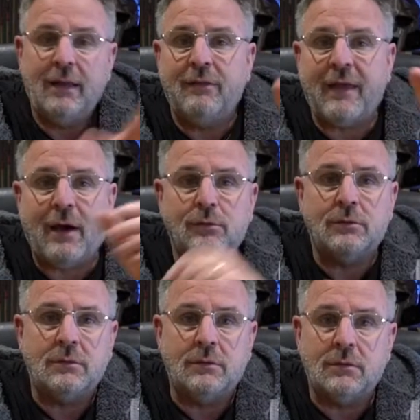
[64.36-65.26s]

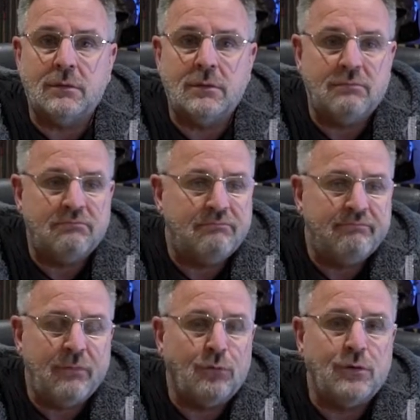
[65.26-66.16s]
thousands,
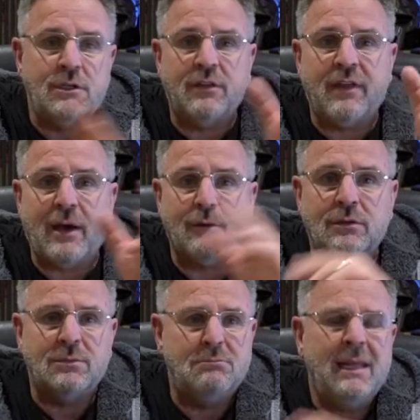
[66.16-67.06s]
hundreds of
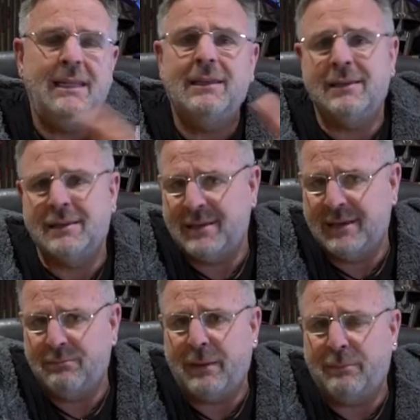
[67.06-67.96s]
thousands, millions in
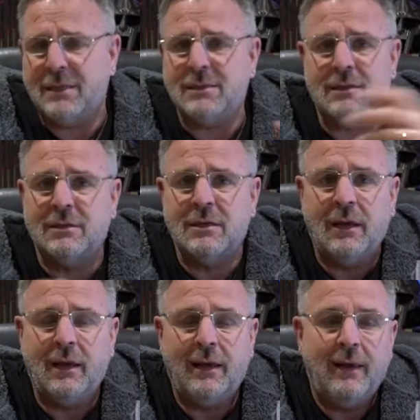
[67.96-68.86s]
big business
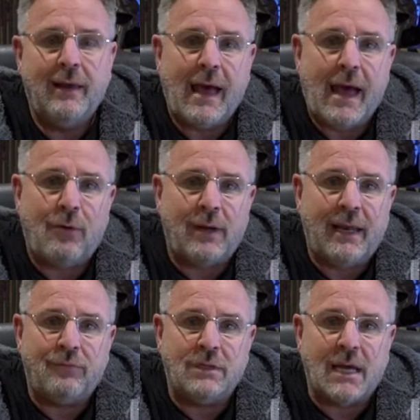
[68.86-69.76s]
out on
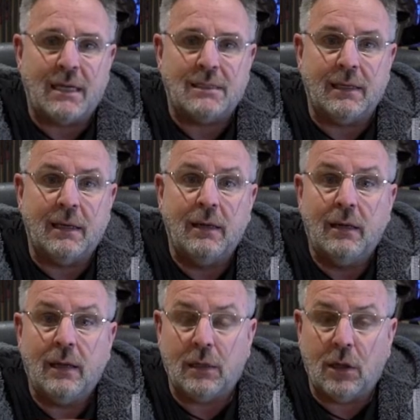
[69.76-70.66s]
advertising
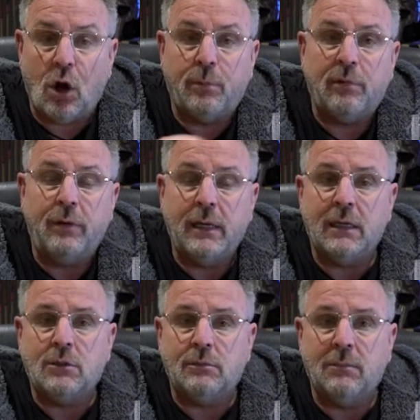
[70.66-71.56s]
in the hope of bringing
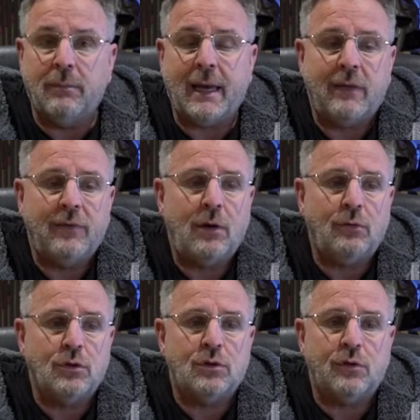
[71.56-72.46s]
something back. Now, they don't
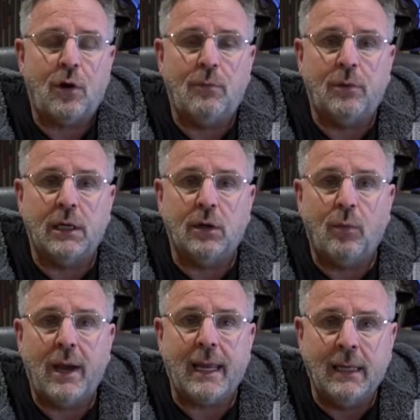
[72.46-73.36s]
just throw money
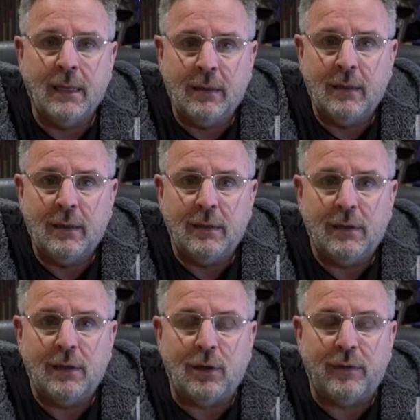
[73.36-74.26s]
away.
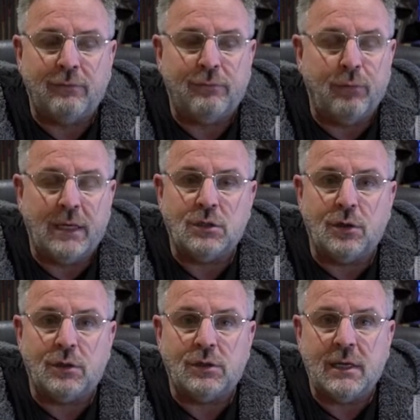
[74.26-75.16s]
You know, they've
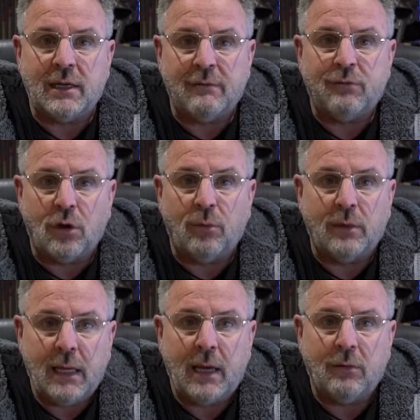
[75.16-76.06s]
researched it and they've thought, well,
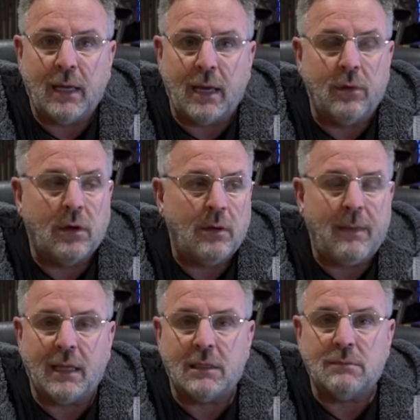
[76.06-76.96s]
yeah, okay, we're going to
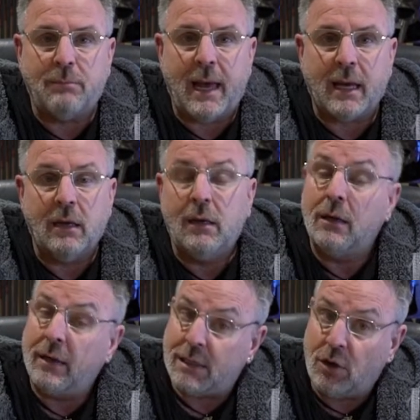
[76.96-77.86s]
make this back.
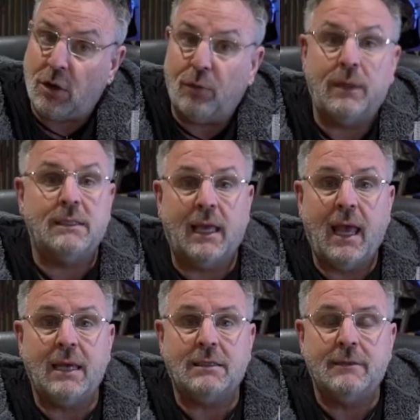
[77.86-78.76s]
That's not always the
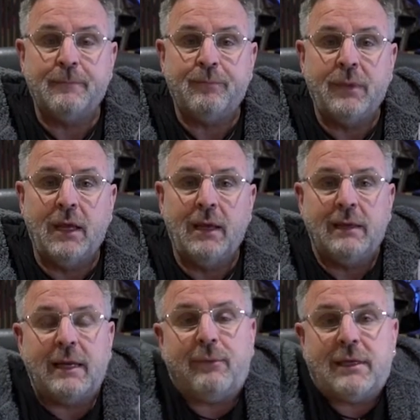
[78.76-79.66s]
case.
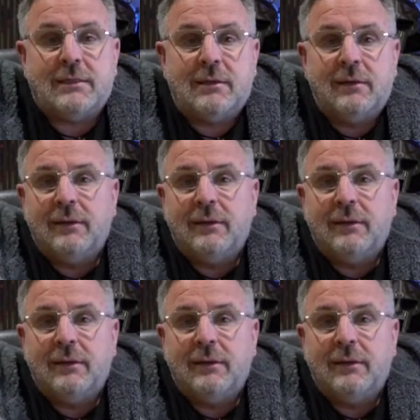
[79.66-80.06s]
Now, as